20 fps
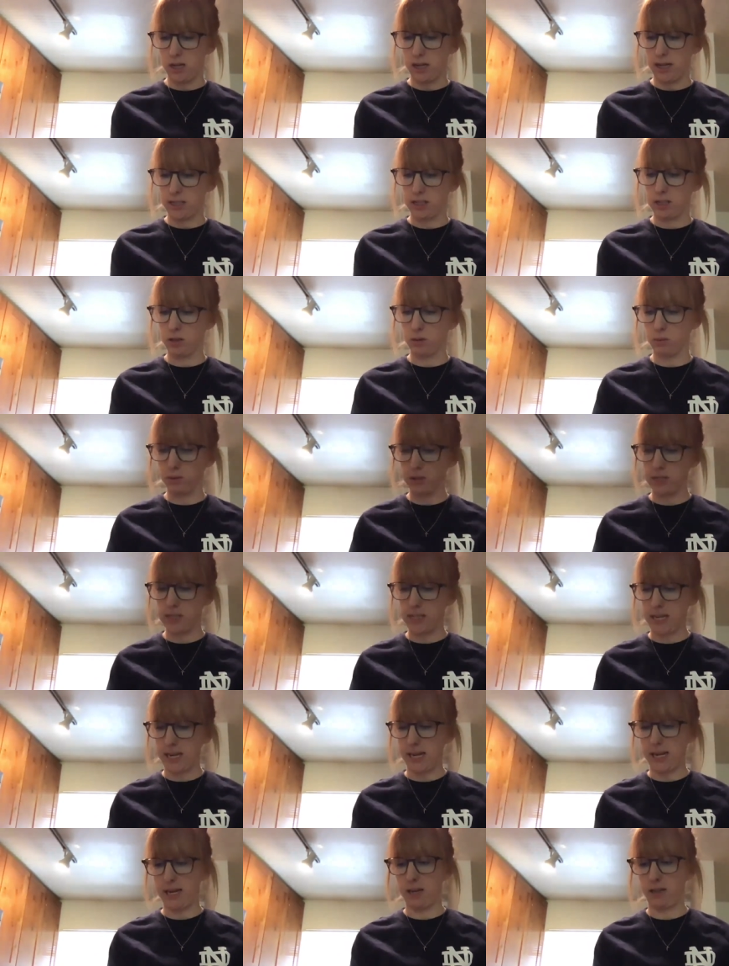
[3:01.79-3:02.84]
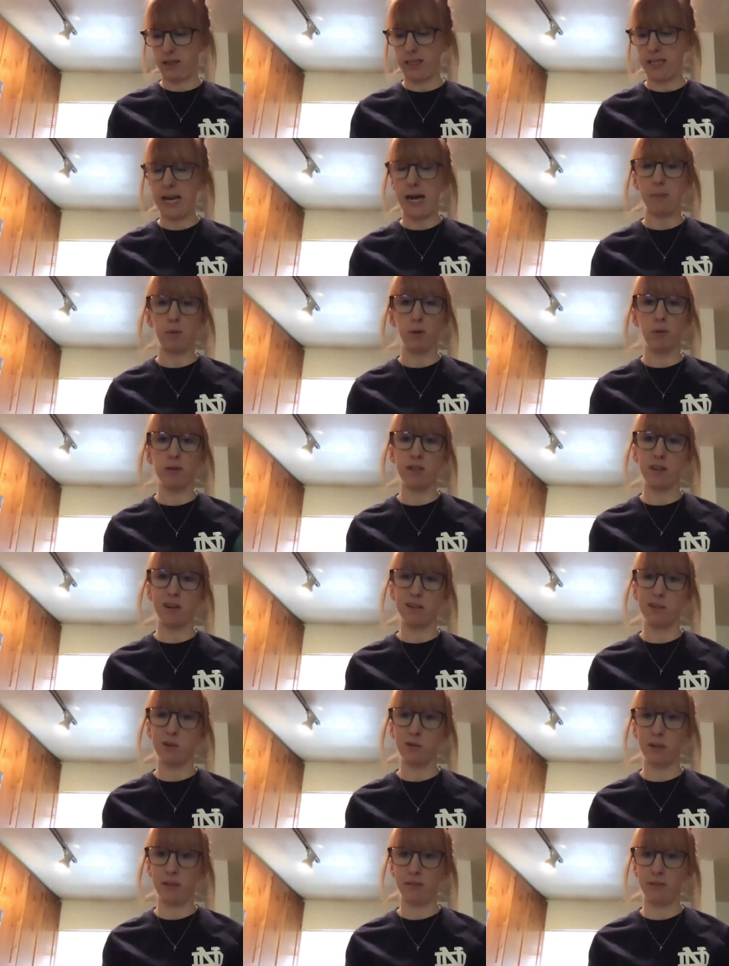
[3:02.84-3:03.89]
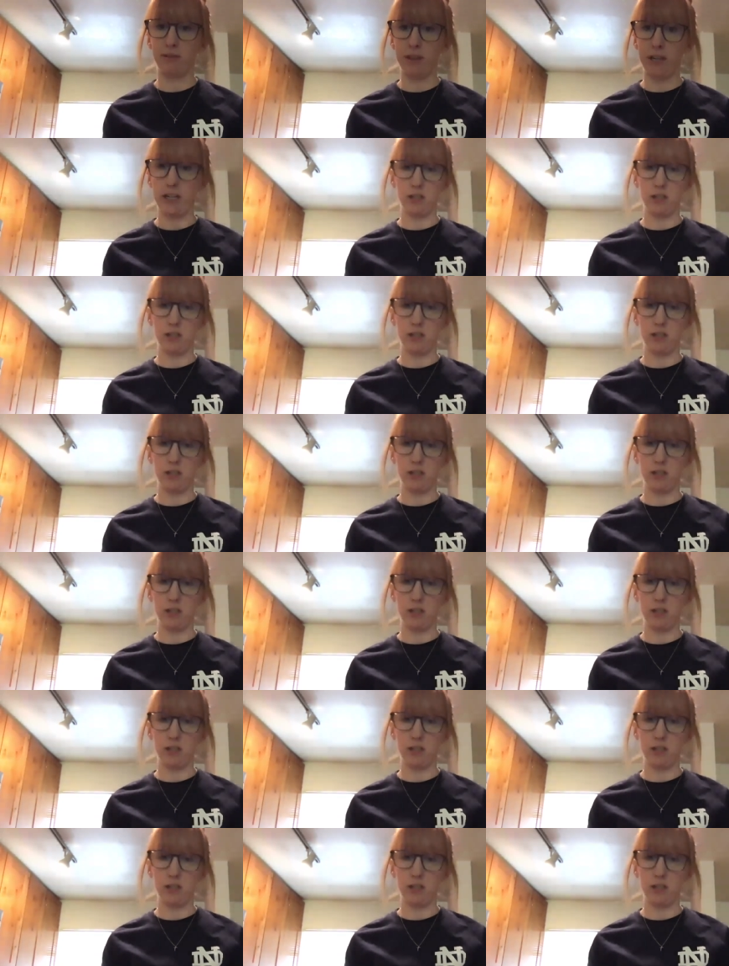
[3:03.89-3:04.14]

So we'll see, and the apple was also in the fridge,